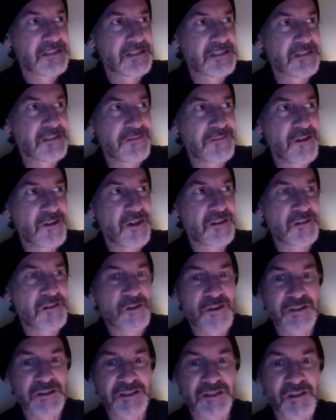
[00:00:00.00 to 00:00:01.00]
"The
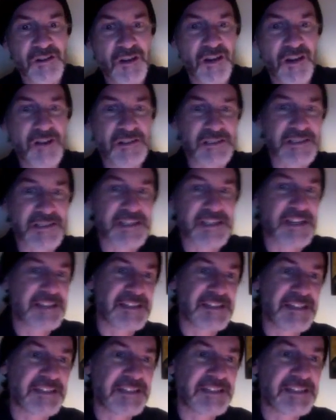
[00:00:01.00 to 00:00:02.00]
foghorn calls, I
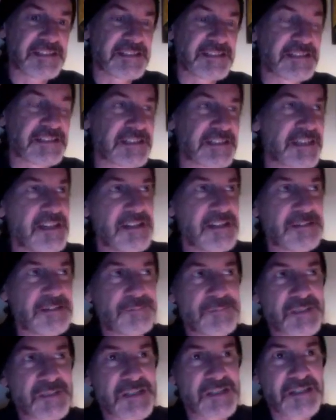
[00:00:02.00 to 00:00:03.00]
think, and it
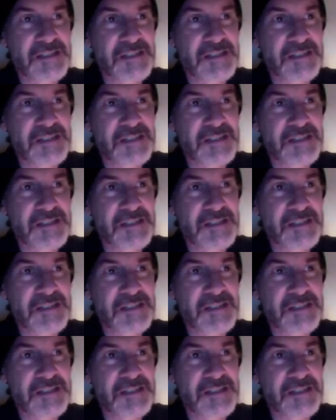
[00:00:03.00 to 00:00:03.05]
comes.